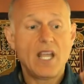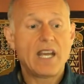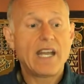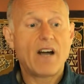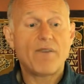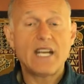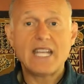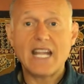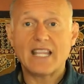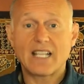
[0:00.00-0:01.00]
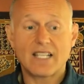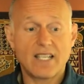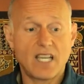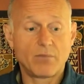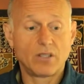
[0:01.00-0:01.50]
Now if I take that
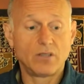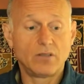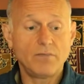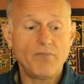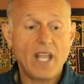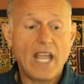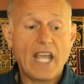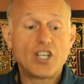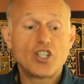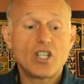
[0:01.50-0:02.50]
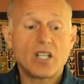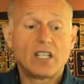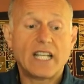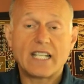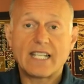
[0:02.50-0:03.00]
same balloon and just
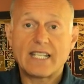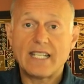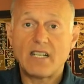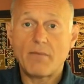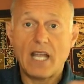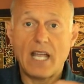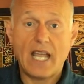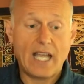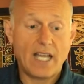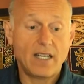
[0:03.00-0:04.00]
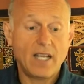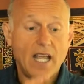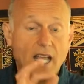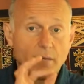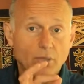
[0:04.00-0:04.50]
let it sit in my hand
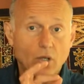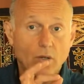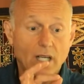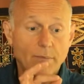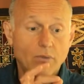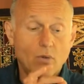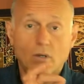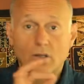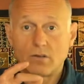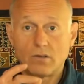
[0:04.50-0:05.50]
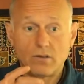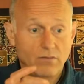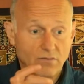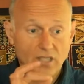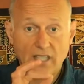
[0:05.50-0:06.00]
and blow it up, or
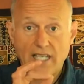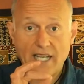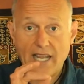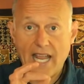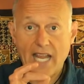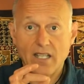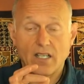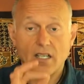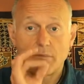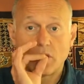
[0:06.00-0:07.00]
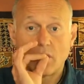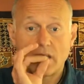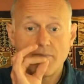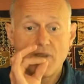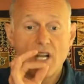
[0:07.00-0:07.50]
just let it hang there and blow it
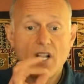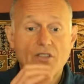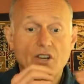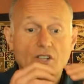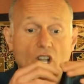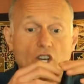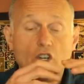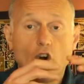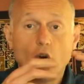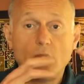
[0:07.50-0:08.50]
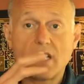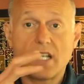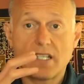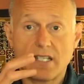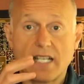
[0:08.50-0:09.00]
up, there's no
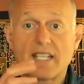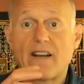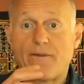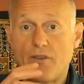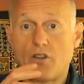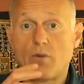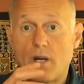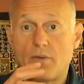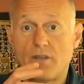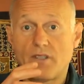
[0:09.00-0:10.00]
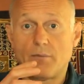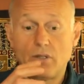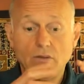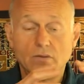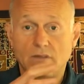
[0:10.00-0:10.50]
resistance except for the rubber of the
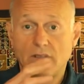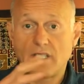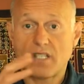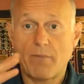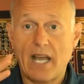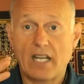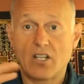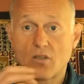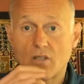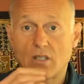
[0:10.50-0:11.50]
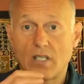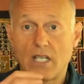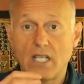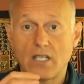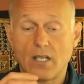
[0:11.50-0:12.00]
balloon expanding, so it's a lot
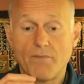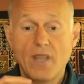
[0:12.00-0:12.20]
easier.